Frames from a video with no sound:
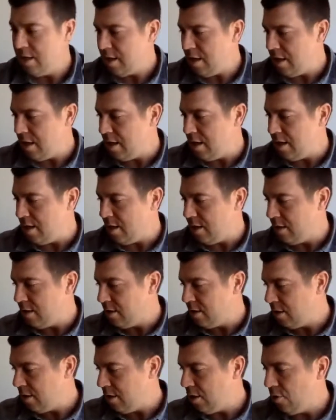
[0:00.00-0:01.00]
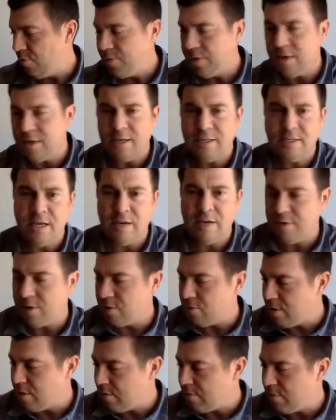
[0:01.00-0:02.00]
and I hope you guys have a
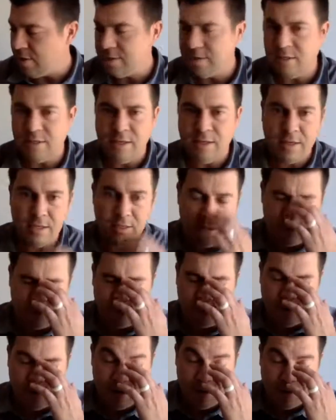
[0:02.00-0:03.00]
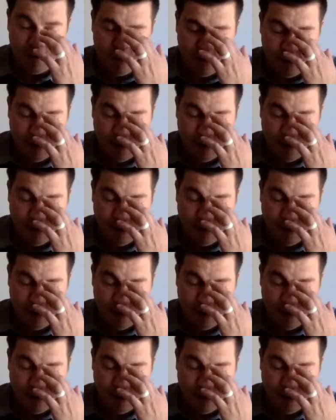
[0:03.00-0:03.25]
great rest of the day. Let's pray.